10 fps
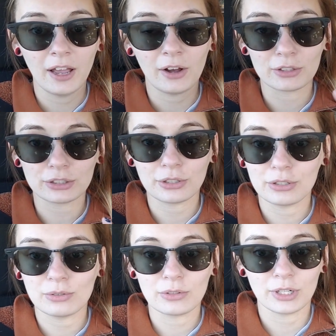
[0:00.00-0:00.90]
I'll show
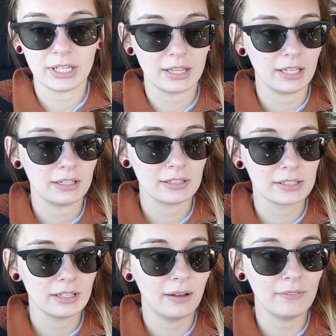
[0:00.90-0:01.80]
you the Cricut things.
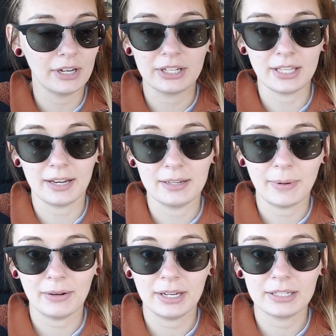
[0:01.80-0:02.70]
I'm very excited
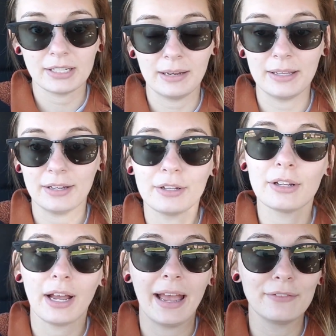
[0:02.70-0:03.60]
about it. I get
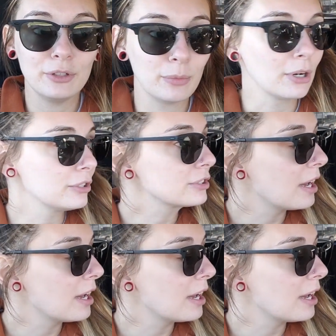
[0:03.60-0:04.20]
I have new markers